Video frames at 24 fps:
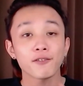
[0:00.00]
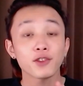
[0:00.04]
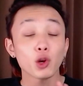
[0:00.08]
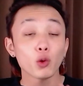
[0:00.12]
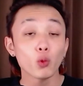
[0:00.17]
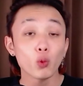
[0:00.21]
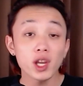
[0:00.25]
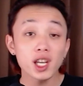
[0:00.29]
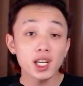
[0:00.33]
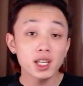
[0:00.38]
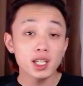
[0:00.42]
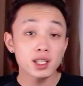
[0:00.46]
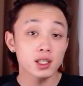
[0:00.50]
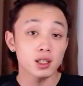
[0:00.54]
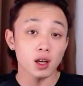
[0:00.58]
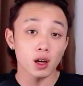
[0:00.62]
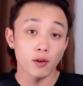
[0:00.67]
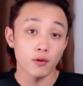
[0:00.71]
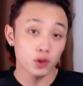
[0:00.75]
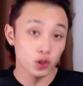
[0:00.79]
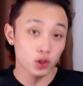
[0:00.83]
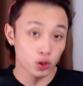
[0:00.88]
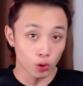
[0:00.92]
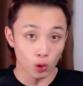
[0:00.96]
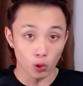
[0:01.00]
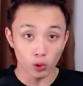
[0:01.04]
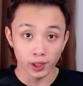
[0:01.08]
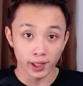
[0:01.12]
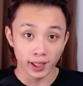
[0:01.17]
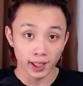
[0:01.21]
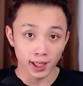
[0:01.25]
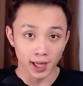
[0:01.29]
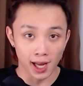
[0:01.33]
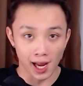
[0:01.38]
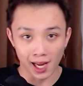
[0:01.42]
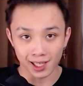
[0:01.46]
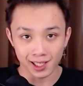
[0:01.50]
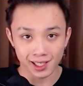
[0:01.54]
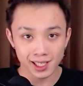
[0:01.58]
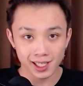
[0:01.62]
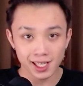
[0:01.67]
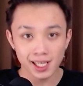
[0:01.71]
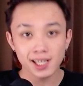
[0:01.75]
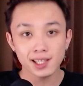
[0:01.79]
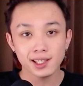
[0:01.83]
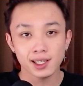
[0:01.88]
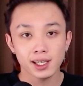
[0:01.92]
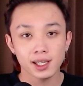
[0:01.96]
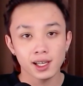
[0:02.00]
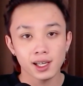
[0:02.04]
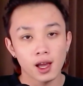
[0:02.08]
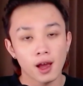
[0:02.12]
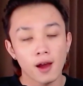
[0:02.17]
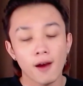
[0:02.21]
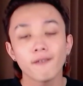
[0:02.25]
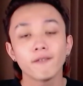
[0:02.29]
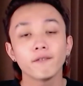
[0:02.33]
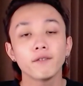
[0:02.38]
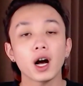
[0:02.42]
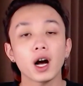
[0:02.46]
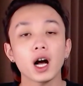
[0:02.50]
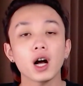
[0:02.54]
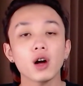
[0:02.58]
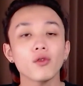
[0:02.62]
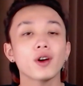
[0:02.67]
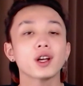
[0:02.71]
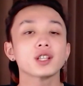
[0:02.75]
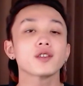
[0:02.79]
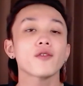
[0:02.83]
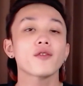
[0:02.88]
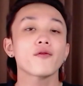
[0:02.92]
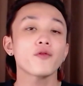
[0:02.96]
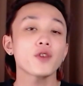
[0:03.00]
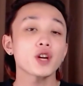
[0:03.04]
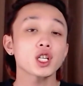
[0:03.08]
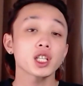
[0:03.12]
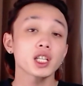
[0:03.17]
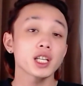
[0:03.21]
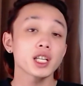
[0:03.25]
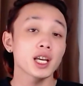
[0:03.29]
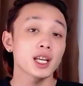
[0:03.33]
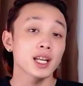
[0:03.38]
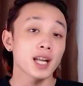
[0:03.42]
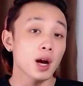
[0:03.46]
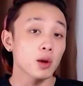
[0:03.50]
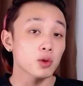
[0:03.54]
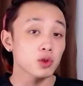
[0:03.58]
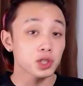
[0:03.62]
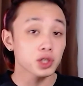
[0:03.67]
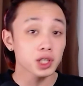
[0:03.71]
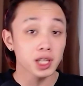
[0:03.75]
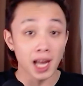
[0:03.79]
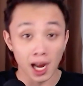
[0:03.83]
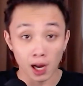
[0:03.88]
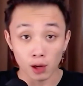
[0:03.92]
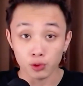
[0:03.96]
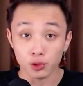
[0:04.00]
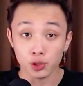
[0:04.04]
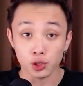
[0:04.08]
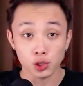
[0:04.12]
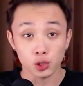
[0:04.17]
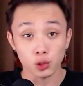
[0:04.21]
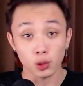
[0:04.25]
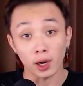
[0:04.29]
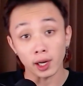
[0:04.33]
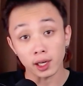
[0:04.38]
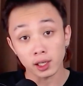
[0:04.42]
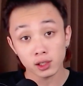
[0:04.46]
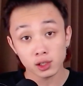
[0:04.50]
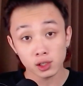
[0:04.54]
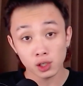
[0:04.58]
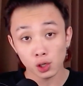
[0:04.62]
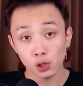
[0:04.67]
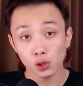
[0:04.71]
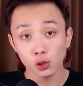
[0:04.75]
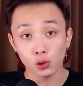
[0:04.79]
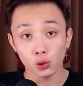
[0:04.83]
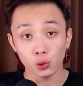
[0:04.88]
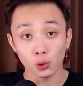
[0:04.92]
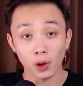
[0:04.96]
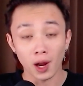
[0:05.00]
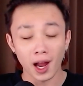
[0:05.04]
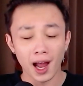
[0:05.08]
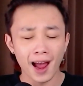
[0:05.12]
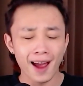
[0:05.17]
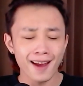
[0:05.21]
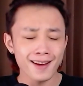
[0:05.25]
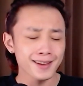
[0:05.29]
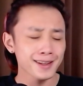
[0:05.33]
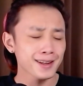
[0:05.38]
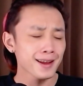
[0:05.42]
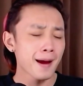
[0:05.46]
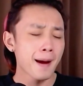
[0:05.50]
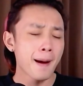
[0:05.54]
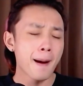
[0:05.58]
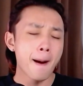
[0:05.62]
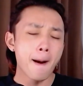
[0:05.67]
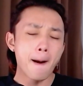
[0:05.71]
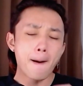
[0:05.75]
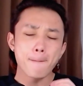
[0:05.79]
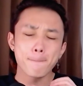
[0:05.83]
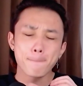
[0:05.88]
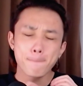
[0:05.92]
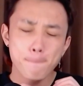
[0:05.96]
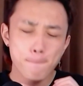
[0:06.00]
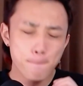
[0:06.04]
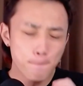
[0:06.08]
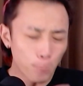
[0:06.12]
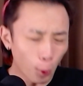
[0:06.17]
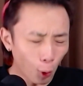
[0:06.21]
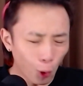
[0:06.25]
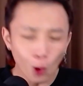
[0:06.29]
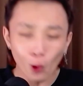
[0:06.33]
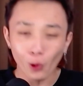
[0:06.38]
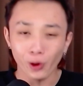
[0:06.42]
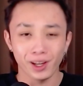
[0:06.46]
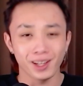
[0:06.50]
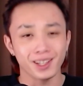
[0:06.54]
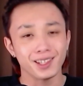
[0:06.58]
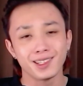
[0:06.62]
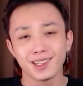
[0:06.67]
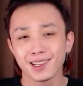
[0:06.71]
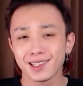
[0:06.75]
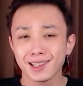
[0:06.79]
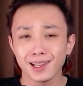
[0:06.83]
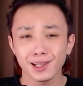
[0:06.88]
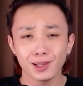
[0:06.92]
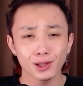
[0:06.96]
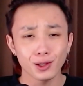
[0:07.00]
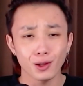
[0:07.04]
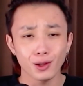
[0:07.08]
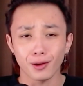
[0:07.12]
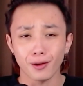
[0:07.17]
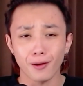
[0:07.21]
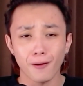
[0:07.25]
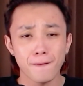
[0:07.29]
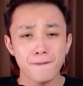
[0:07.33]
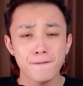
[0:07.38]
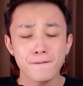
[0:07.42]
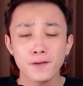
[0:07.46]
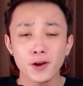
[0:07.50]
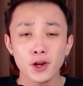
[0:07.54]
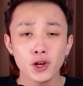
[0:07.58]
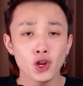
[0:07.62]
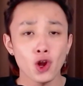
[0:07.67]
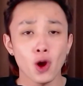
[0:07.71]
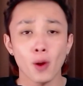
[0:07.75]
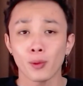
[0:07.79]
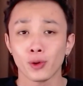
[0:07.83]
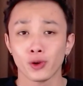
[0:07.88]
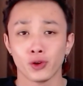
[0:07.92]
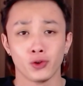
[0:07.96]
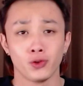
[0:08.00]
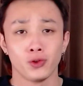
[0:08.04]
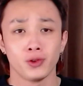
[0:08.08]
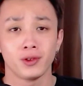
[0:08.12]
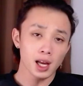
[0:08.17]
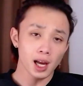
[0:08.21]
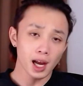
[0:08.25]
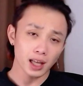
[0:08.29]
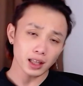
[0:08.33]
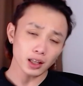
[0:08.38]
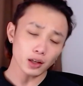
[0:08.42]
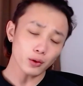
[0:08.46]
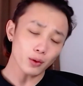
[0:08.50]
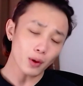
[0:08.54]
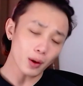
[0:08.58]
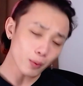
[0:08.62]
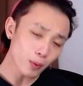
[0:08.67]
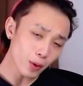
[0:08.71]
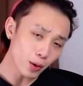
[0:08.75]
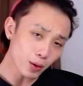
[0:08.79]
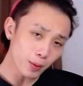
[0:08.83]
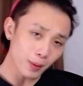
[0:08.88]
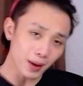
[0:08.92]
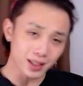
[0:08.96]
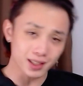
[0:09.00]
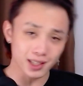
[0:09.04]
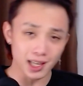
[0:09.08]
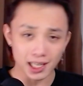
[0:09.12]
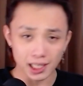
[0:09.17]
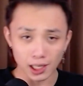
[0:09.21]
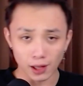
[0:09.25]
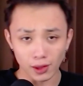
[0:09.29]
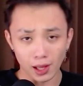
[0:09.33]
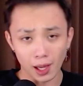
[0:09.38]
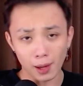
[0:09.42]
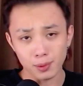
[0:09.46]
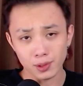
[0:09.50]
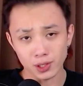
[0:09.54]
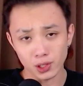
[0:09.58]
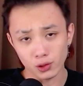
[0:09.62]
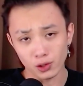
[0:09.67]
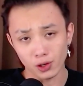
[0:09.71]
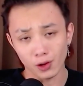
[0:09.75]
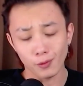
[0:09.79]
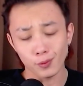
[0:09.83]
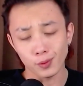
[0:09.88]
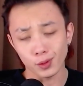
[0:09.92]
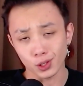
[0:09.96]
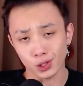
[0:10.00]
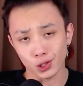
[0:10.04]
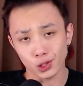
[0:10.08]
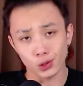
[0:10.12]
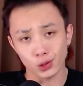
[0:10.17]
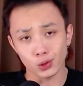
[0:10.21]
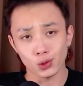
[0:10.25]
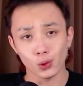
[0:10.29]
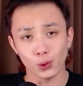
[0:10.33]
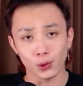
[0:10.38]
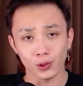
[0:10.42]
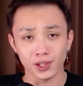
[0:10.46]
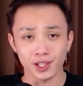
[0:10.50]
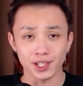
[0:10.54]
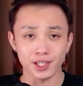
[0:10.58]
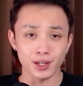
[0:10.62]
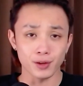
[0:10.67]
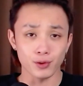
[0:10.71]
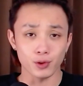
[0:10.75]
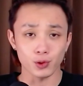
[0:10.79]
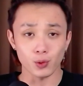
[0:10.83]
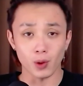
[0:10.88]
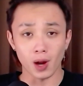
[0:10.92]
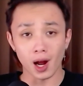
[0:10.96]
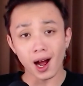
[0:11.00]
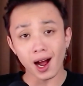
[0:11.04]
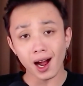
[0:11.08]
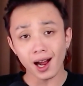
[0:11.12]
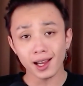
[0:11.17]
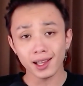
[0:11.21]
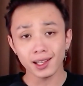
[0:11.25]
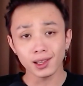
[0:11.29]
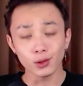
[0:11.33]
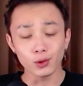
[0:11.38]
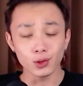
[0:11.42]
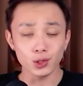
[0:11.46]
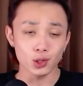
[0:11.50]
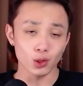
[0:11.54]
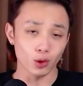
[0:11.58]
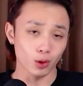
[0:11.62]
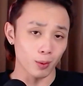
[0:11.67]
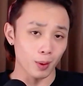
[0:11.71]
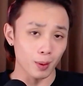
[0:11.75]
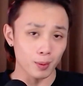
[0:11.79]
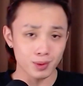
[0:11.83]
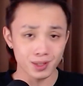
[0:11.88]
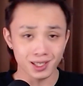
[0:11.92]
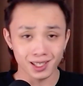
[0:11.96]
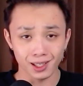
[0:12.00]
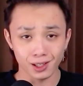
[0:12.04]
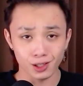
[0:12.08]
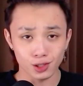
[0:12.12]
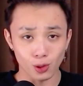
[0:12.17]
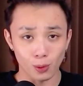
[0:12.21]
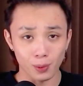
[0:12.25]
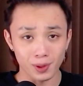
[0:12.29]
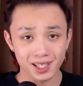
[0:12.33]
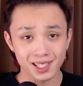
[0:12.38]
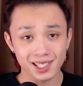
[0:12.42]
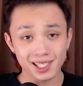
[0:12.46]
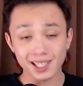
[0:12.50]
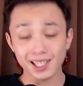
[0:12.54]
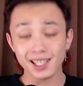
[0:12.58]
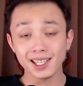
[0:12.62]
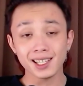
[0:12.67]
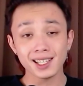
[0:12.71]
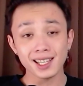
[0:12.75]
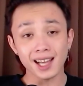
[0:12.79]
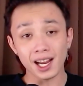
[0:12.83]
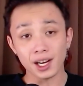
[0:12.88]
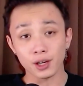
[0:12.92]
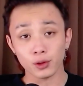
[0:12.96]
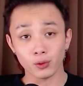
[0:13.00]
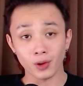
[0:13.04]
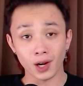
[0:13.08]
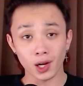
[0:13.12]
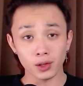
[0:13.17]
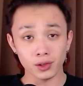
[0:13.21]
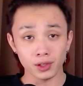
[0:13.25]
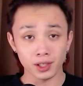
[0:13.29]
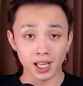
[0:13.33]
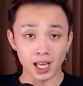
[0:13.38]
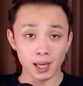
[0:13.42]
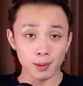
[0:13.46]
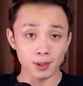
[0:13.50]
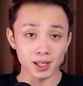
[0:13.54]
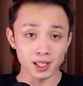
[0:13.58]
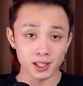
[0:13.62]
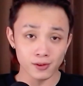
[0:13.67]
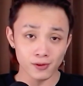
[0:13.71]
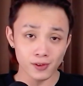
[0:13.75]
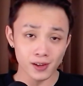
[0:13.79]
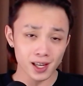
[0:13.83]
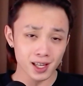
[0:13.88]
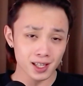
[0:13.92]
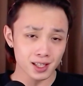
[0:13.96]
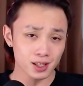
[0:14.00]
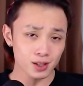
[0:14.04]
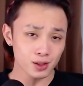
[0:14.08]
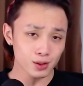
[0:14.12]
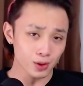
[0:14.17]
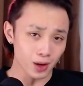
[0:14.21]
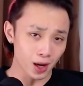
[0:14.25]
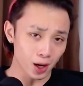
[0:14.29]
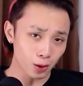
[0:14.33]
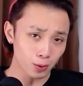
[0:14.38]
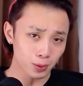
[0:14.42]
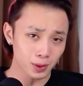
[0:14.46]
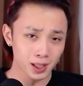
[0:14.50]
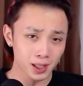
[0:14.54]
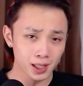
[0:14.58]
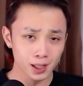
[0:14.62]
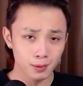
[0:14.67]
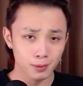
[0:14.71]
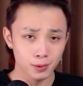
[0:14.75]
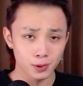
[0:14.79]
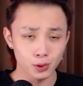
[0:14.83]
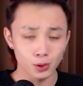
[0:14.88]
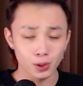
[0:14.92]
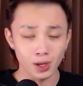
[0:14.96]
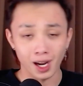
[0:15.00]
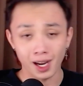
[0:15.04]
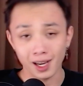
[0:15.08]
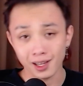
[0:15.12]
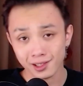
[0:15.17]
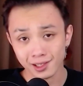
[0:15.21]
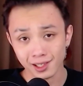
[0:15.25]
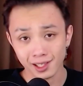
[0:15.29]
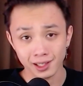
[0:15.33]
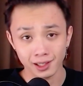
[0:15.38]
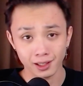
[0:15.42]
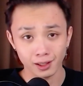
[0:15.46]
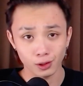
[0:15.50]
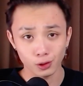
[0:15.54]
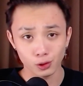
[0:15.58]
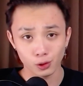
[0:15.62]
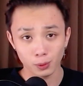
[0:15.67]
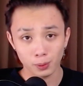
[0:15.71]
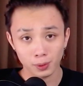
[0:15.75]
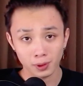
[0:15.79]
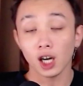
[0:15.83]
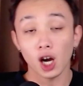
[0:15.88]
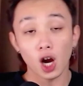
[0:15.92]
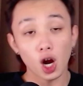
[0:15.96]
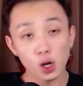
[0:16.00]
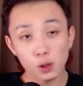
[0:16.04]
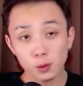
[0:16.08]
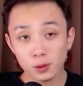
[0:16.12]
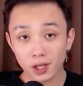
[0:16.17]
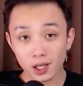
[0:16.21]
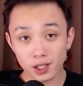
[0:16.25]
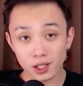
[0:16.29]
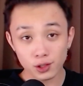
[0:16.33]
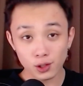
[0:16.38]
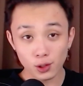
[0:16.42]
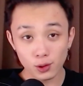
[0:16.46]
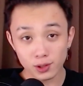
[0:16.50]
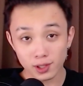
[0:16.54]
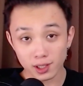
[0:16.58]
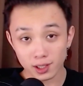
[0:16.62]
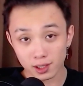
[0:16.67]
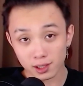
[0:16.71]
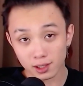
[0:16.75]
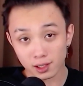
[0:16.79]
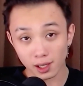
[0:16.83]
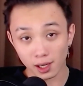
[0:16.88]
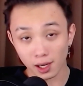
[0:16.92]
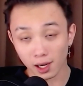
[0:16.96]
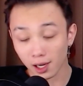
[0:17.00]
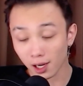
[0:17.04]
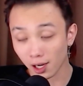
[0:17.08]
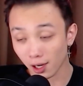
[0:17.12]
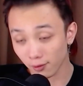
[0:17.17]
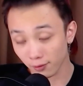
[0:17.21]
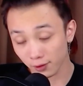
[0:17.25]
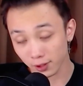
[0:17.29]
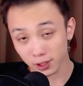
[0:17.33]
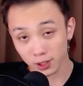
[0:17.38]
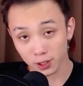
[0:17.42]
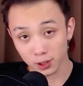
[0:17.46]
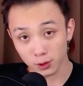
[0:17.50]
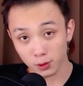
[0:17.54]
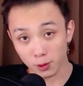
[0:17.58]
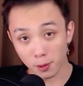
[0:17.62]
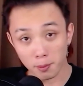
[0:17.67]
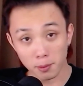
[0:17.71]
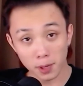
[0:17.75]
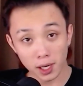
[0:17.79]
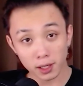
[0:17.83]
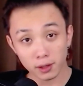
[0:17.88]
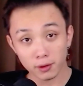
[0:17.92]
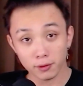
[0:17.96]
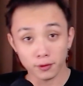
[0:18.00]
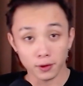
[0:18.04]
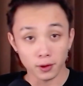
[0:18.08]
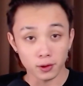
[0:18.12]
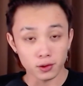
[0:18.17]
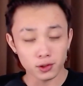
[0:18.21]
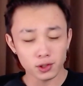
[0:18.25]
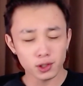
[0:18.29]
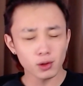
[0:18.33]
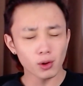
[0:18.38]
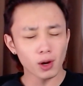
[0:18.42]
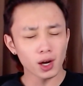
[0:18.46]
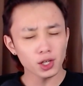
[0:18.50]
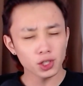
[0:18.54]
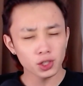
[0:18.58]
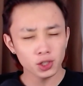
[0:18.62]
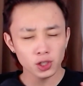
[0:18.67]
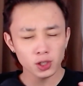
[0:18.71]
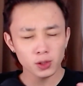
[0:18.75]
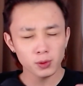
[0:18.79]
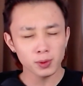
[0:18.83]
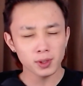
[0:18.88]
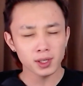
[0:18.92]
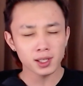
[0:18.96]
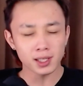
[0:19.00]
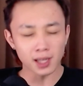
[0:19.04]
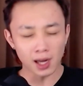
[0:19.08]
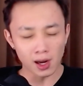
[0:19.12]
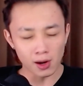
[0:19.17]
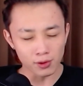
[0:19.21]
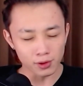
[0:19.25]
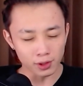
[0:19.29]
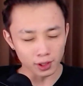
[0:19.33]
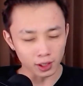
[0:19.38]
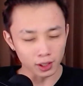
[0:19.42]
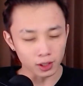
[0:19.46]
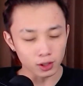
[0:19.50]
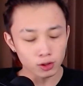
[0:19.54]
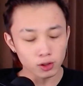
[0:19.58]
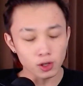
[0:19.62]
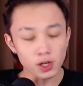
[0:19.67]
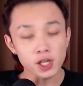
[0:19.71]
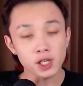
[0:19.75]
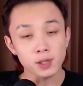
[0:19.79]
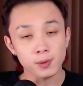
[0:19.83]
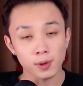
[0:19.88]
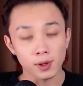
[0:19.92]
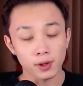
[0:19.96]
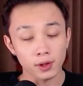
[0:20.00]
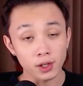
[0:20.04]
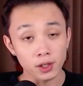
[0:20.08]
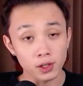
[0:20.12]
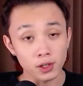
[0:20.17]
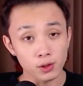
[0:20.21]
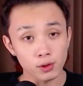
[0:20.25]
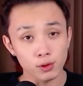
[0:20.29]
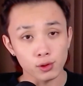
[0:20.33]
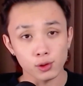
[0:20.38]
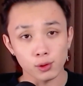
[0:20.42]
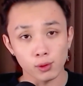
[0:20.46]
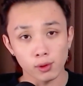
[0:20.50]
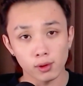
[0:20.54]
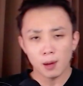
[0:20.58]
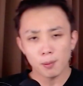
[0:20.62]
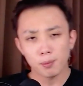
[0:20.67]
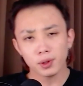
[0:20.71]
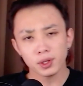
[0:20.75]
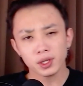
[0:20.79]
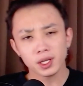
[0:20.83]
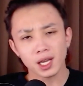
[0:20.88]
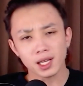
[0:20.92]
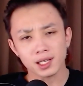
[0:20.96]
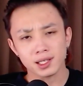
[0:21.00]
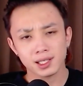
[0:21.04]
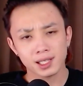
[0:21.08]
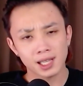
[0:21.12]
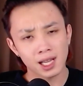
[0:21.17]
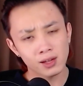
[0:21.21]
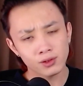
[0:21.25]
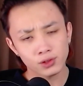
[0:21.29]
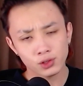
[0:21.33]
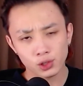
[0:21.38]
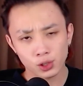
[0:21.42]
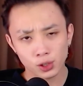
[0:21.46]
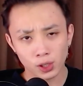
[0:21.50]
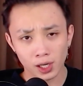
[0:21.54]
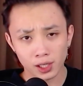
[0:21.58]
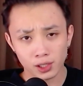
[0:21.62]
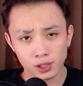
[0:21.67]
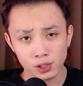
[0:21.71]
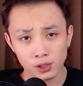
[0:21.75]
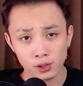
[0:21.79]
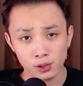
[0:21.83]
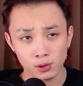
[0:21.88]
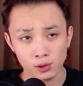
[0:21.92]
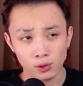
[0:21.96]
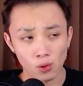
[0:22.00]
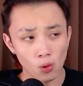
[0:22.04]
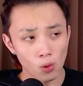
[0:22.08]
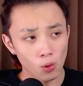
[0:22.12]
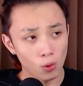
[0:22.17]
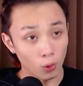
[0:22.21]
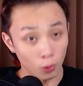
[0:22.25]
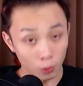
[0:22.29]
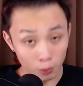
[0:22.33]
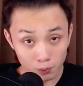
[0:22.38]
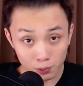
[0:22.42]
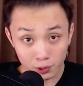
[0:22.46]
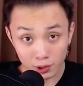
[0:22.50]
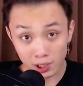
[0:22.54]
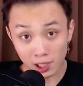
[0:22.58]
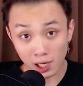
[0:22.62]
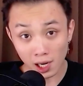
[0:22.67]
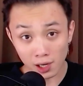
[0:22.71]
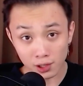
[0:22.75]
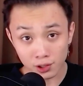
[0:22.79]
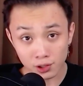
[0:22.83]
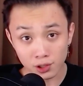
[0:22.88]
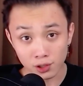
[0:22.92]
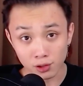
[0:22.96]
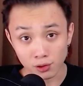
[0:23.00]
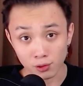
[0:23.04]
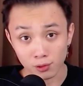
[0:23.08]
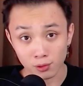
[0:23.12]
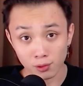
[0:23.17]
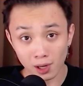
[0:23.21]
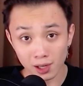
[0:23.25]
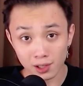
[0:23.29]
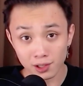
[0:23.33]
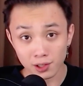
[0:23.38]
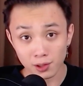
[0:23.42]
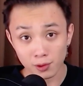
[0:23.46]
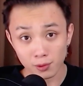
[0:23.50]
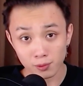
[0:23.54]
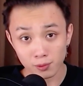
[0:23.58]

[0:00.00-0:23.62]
weeks of trolling and teasing, Valve has officially announced Counter Strike 2, and boy, does it look phenomenal. Hello and welcome back to another episode of Push to Talk, the series where I, Lewis, talk about particular topics in and around the gaming sphere to help keep you guys in the loop. I hope you guys noticed that I have a new microphone, so I should be sounding crisper than usual. But yes, Counter-Strike 2, or CS2 as it